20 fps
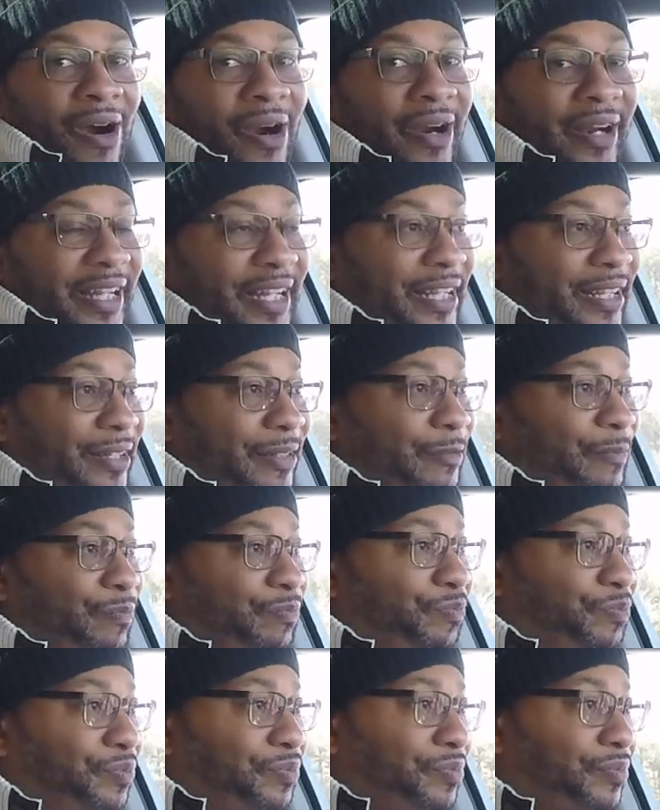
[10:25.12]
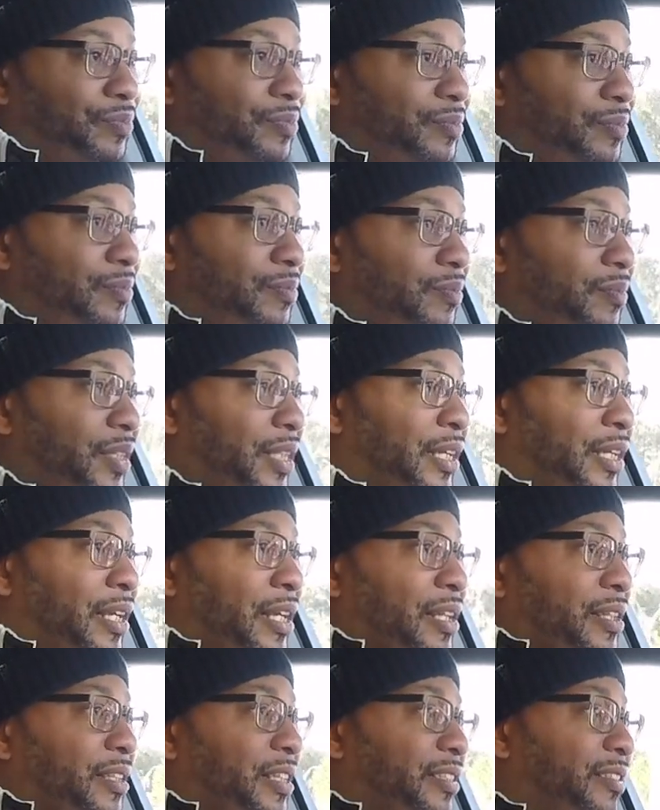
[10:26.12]
are here.
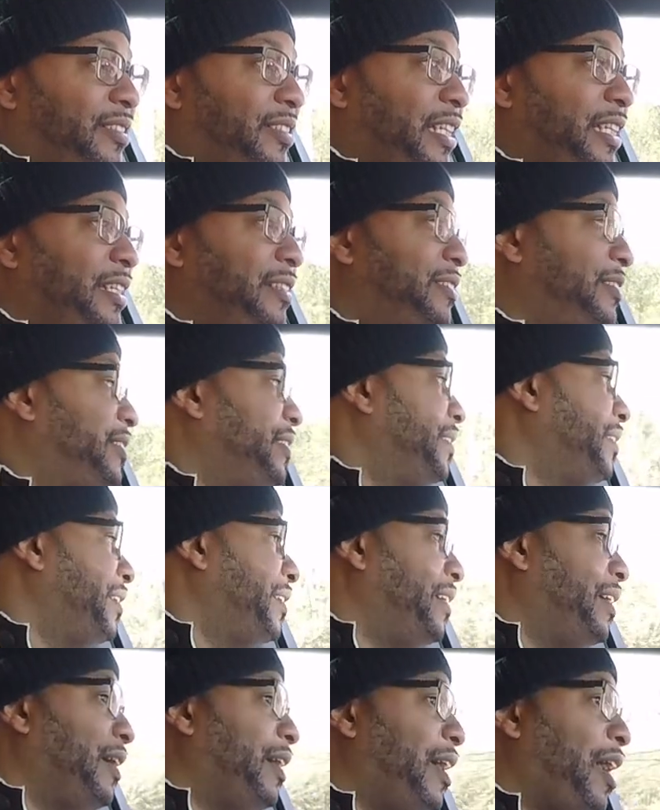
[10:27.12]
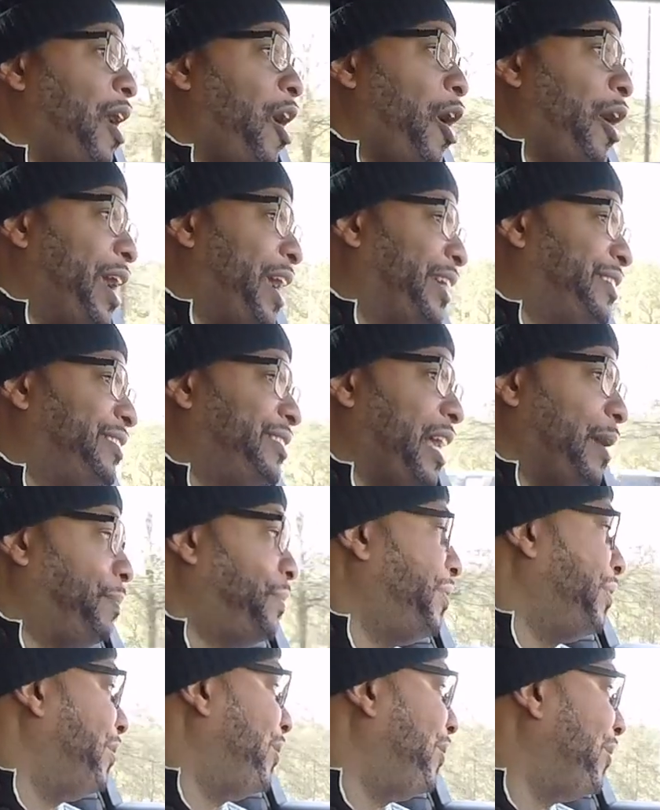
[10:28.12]
The seats are
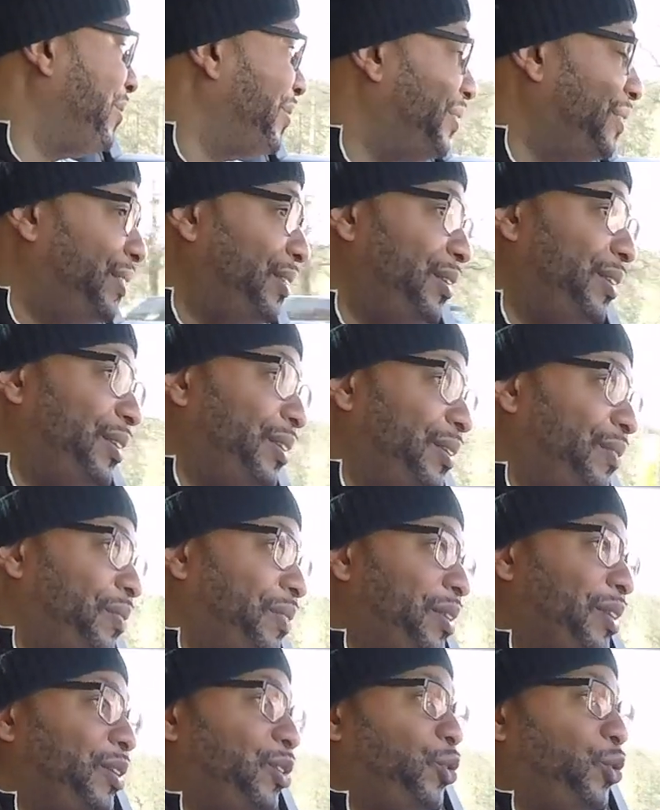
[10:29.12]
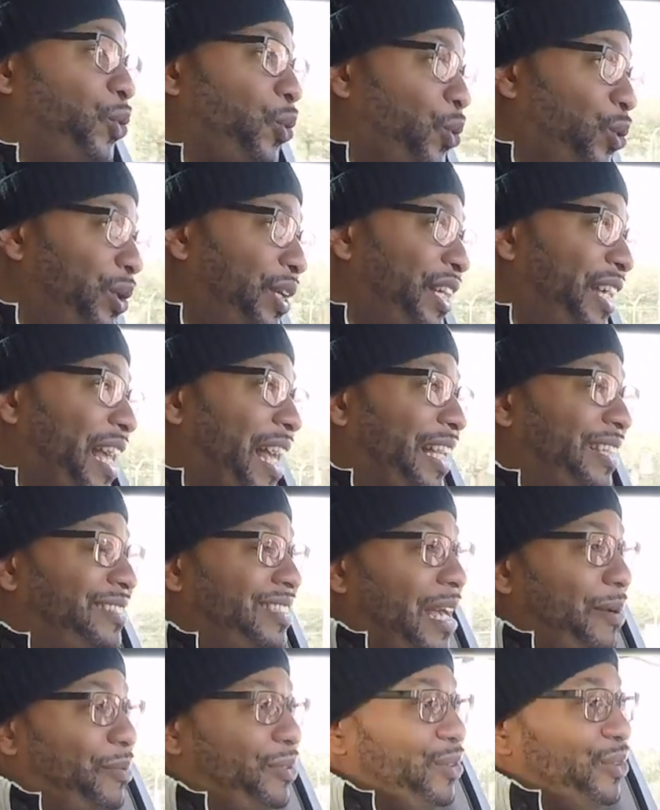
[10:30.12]
exceptional, truly
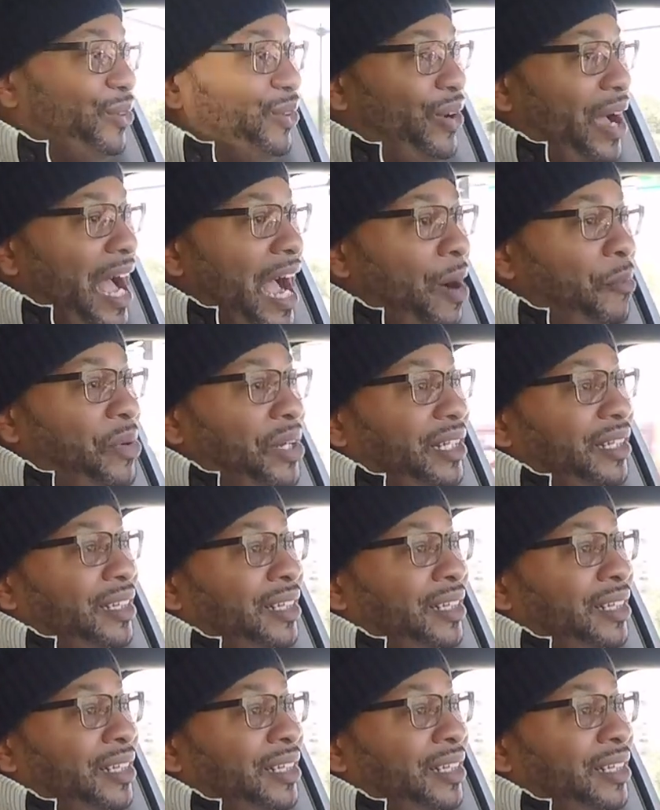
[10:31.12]
exceptional. I would